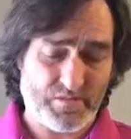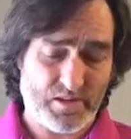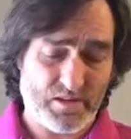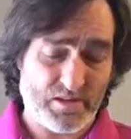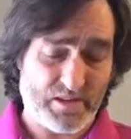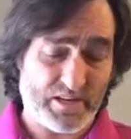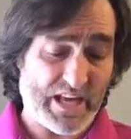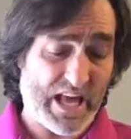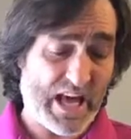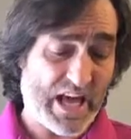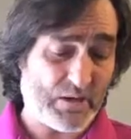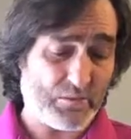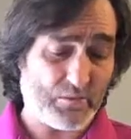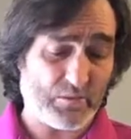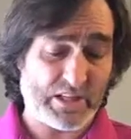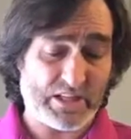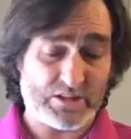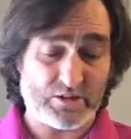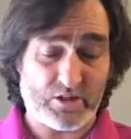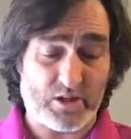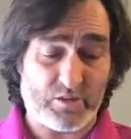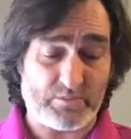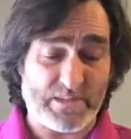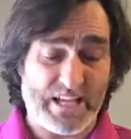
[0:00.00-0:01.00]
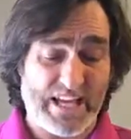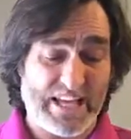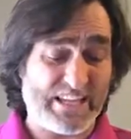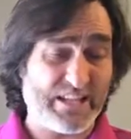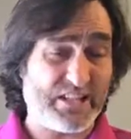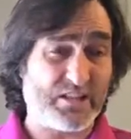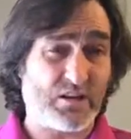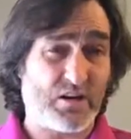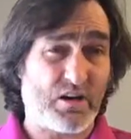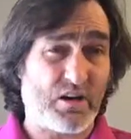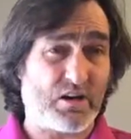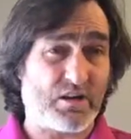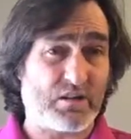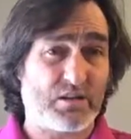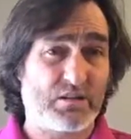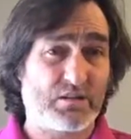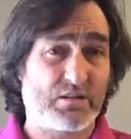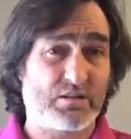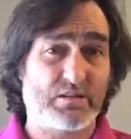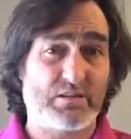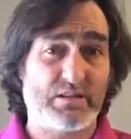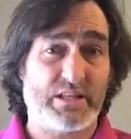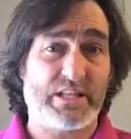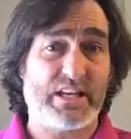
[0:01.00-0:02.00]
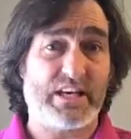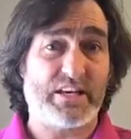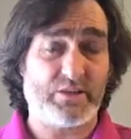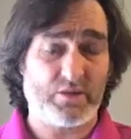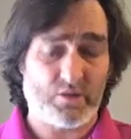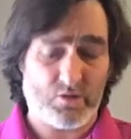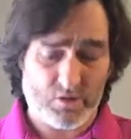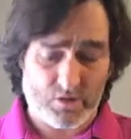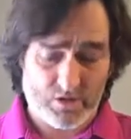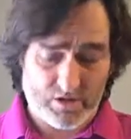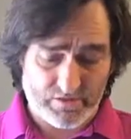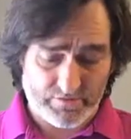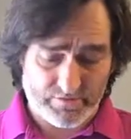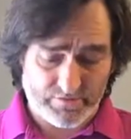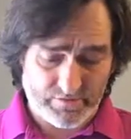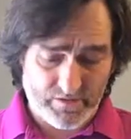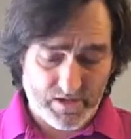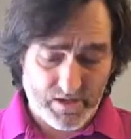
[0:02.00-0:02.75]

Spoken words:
that I would adopt any dog that I know of